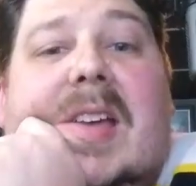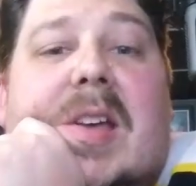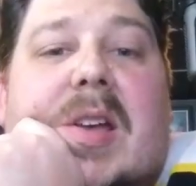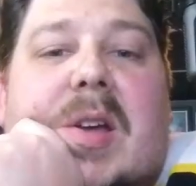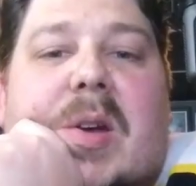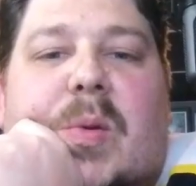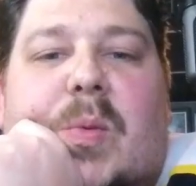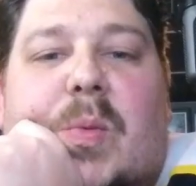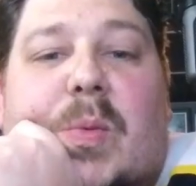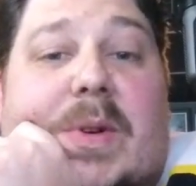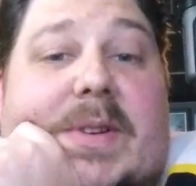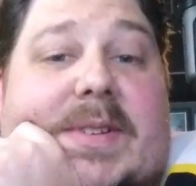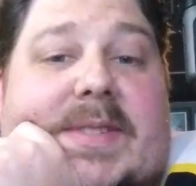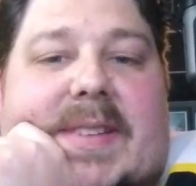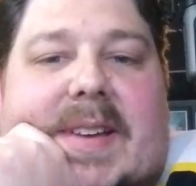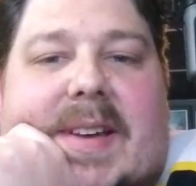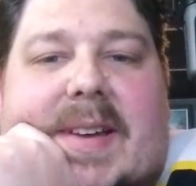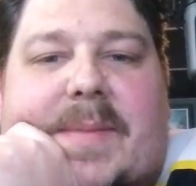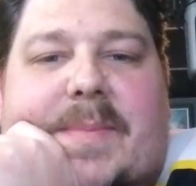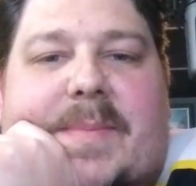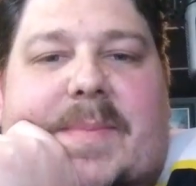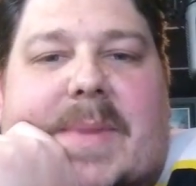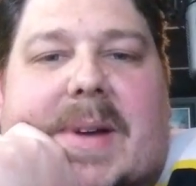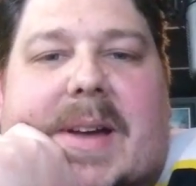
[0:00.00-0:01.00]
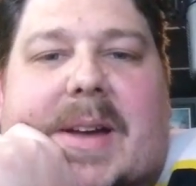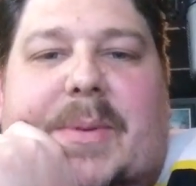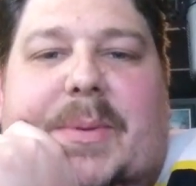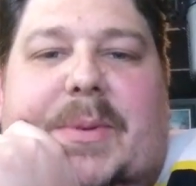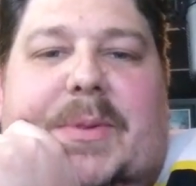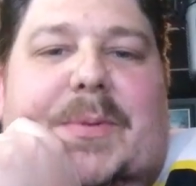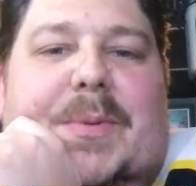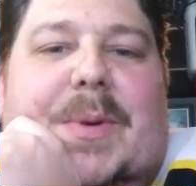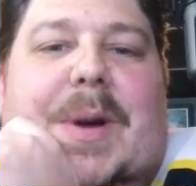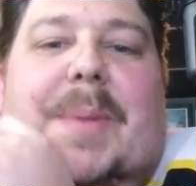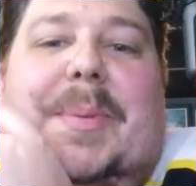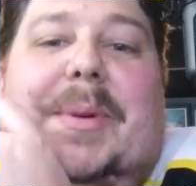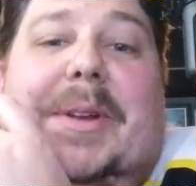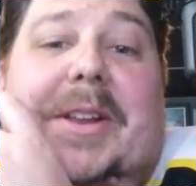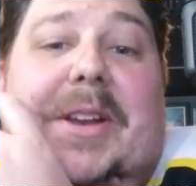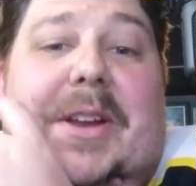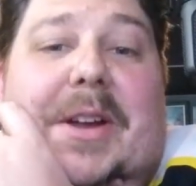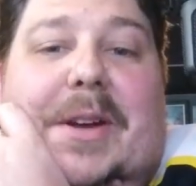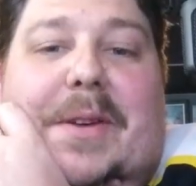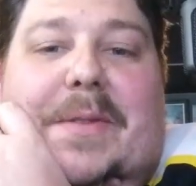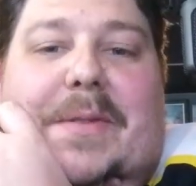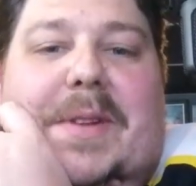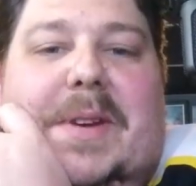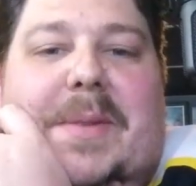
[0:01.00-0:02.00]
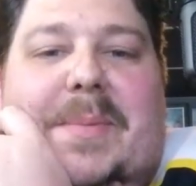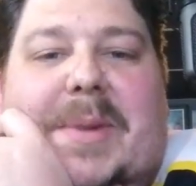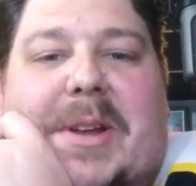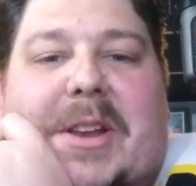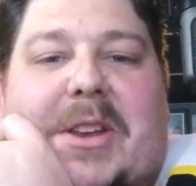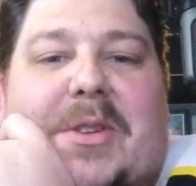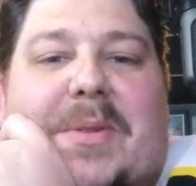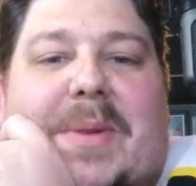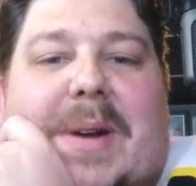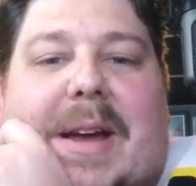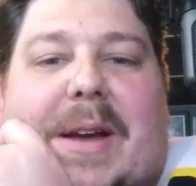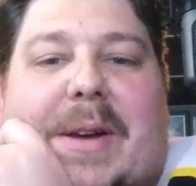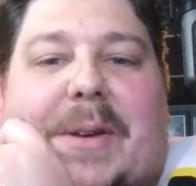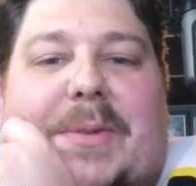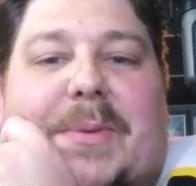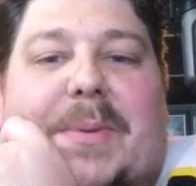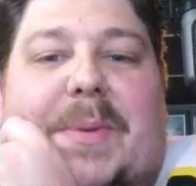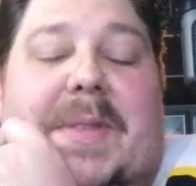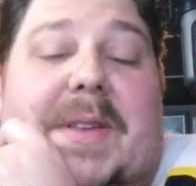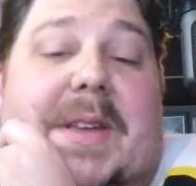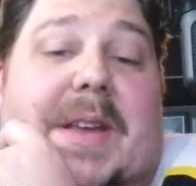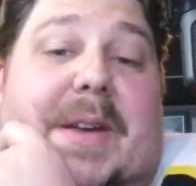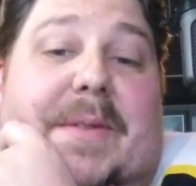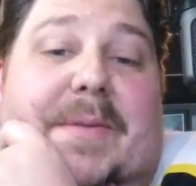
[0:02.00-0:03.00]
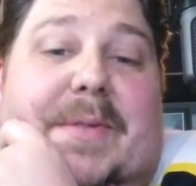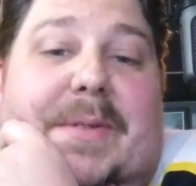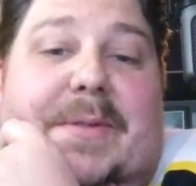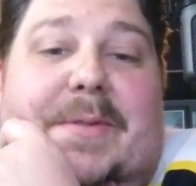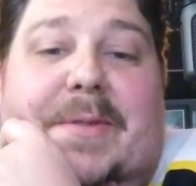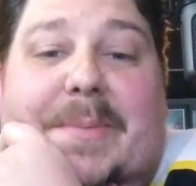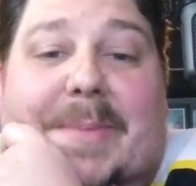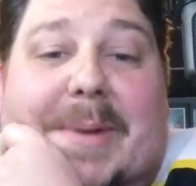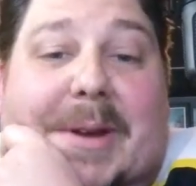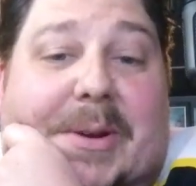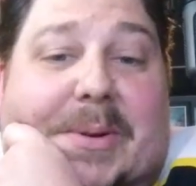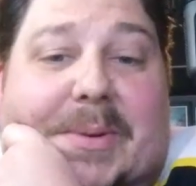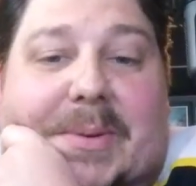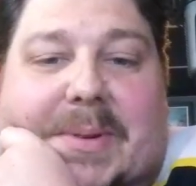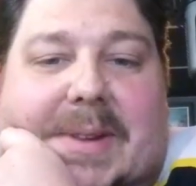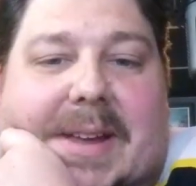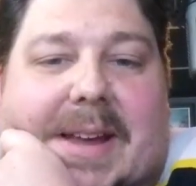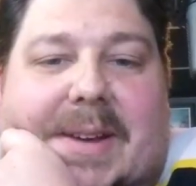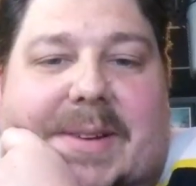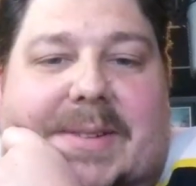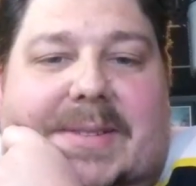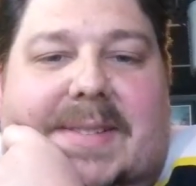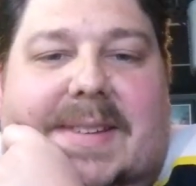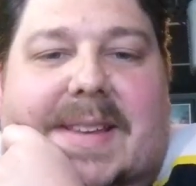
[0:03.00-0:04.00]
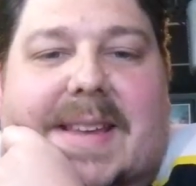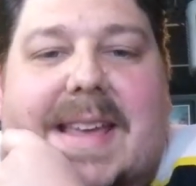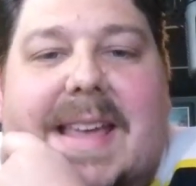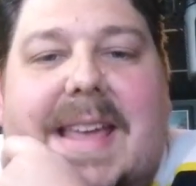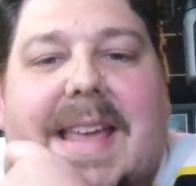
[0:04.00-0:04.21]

One time, I was swapping an oven in my new house with the oven from my old house,